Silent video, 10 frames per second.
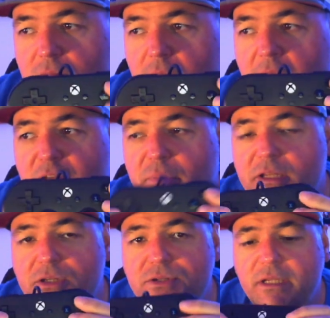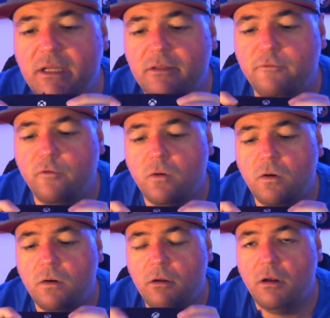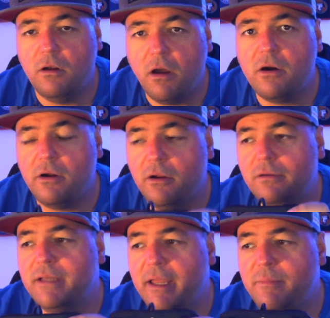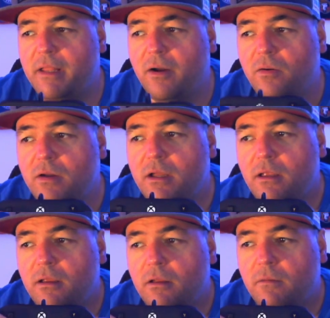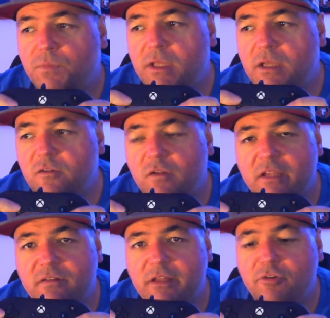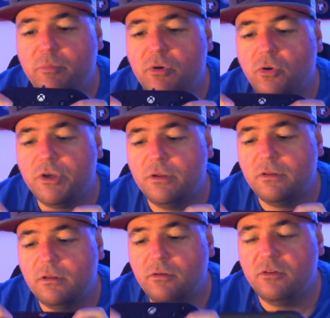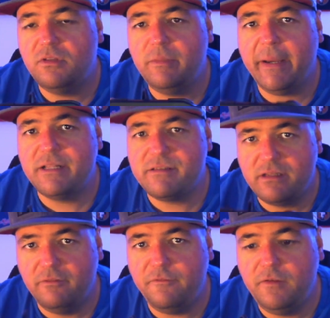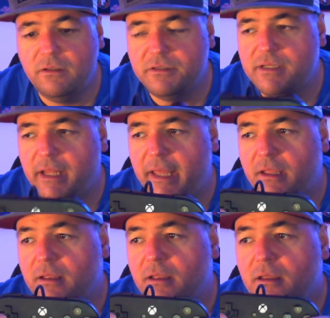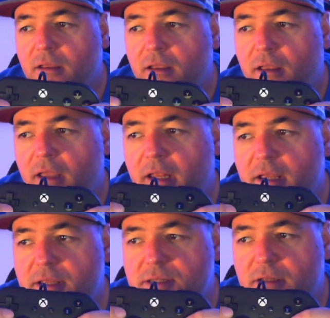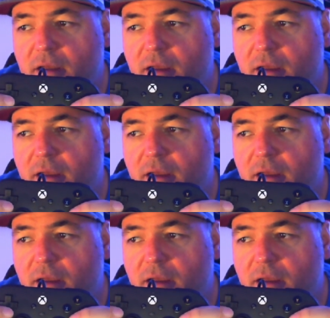I've been using it for a long, long time now. This has never broken. The D-pad still feels like it is, uh,